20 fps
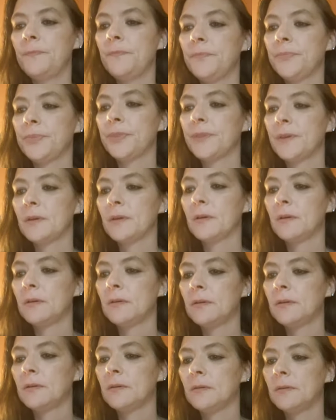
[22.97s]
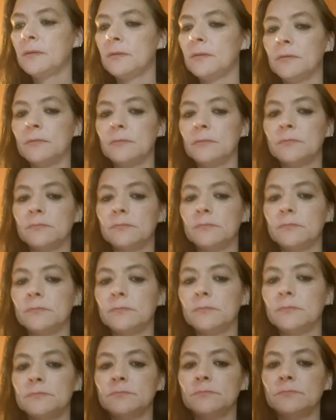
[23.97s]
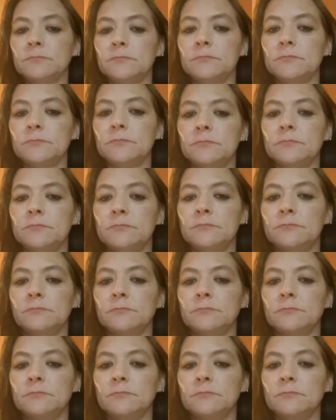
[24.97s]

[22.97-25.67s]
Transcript: (no one is talking)